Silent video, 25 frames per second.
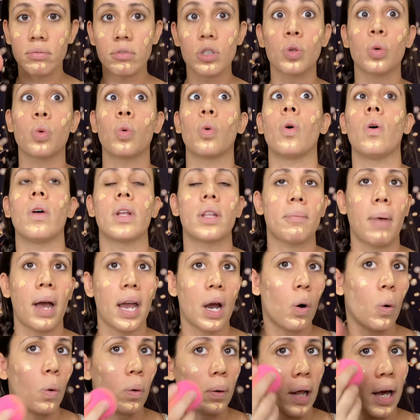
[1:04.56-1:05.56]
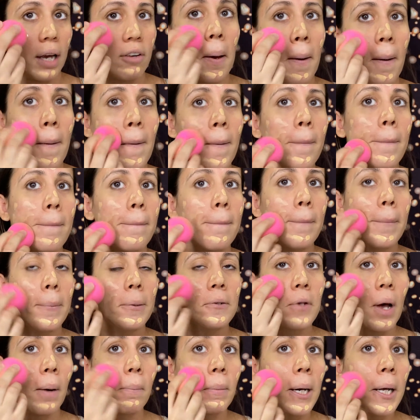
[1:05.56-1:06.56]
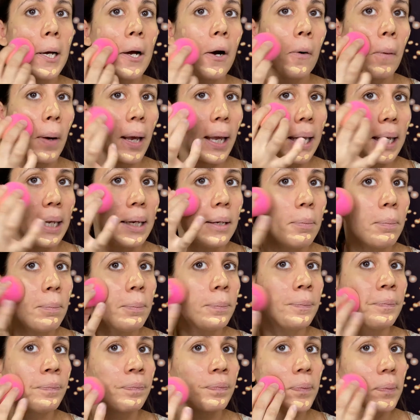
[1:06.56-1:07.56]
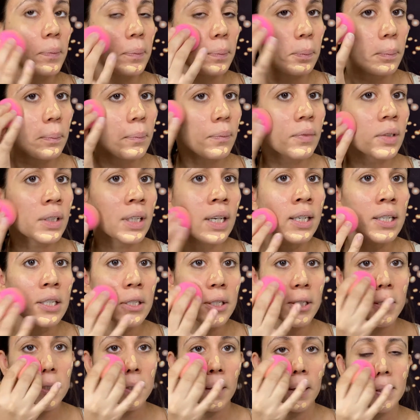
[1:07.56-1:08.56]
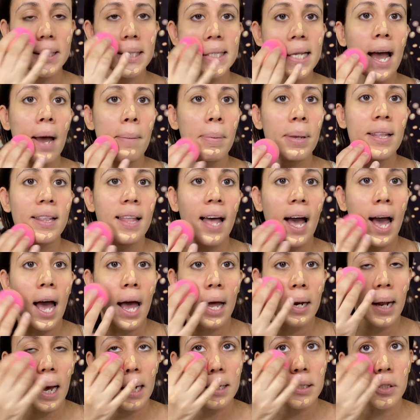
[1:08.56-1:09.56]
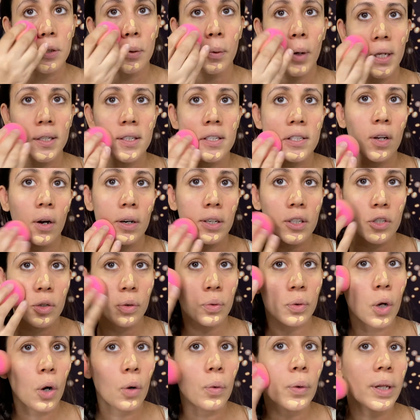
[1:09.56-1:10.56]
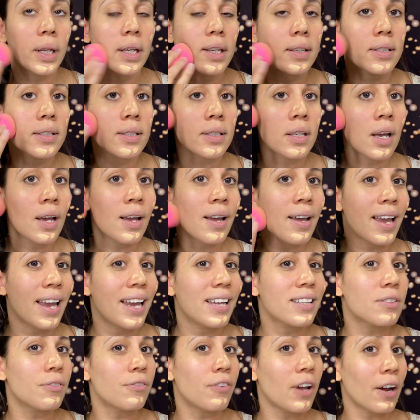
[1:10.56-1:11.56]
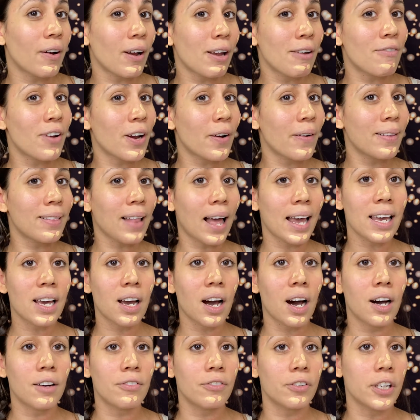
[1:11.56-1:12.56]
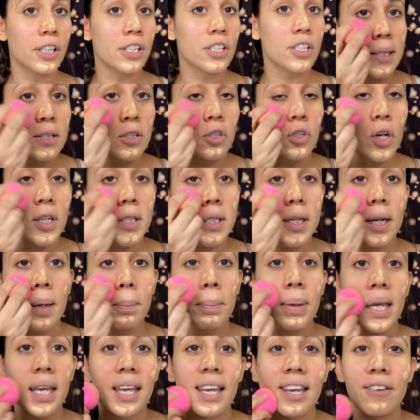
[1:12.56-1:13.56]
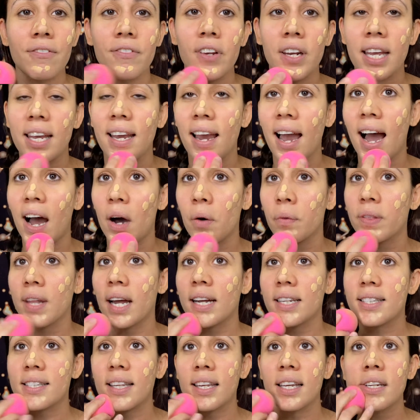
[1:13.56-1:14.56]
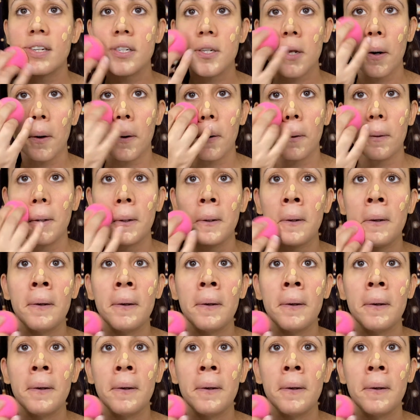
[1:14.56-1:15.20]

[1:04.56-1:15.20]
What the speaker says: tool in my whole life. So I'm gonna go in and just start dabbing that. As you can start to notice, it's very, very light coverage. It's just gonna be evening out that skin tone.